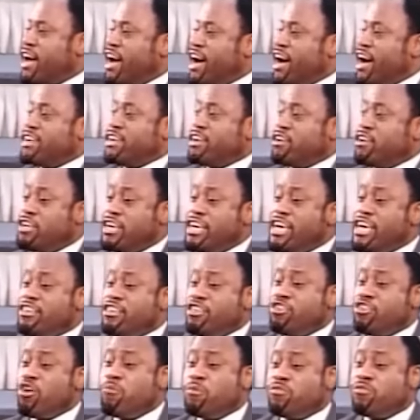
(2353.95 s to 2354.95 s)
And the
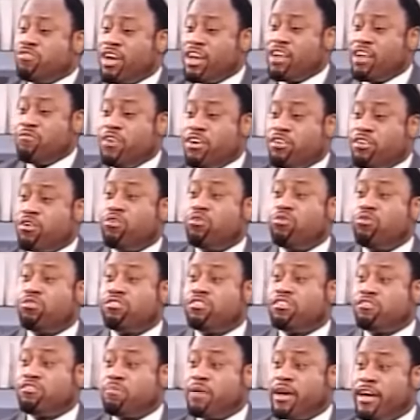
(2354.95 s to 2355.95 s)
Ethiopian trying to figure out who
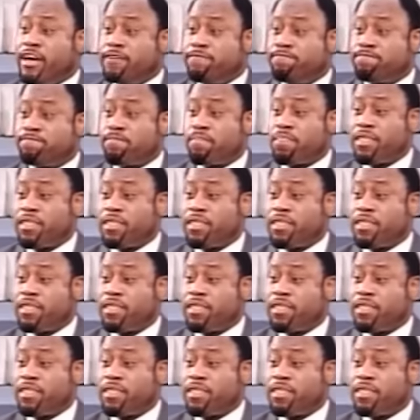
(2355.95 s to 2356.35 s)
is this man.